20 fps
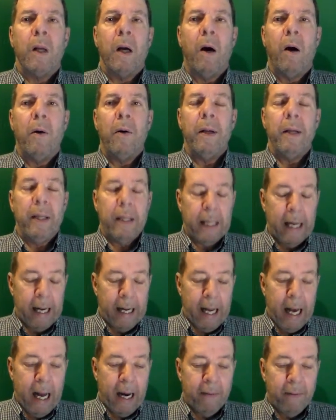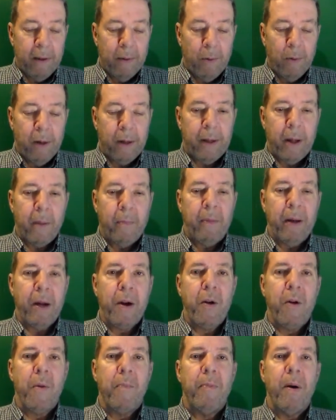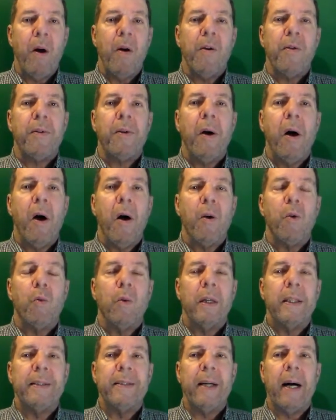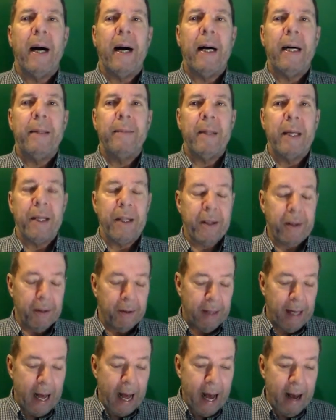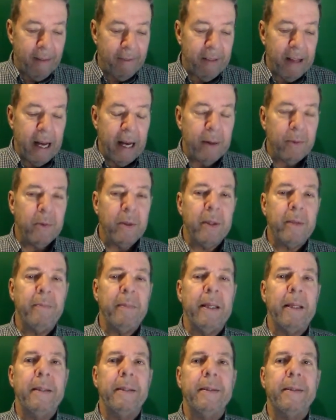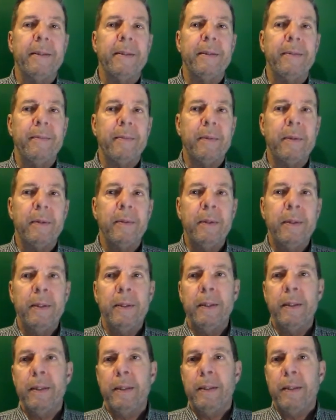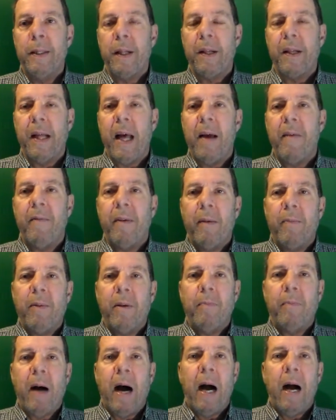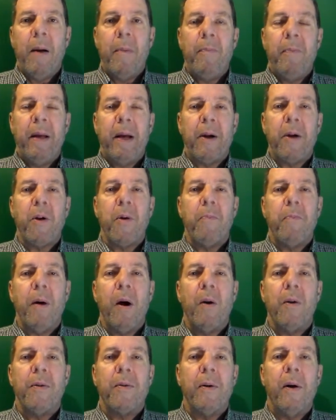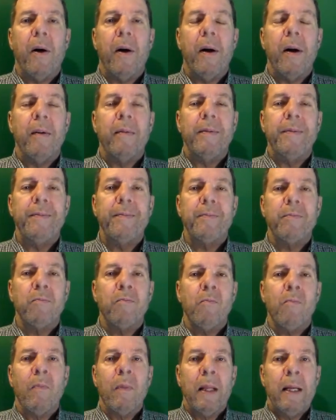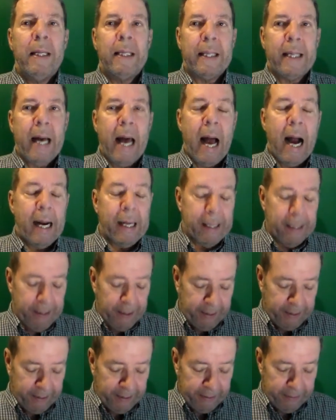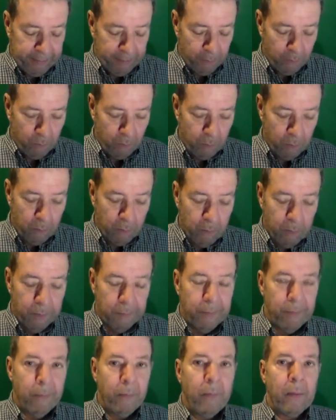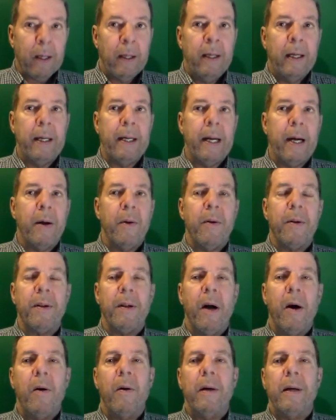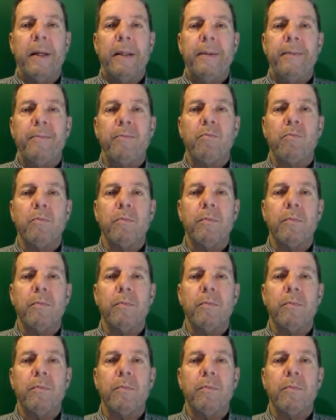All he got out of it was a picture postcard one time. I still have that with me. I saved up to buy a picture postcard of cactus in Arizona.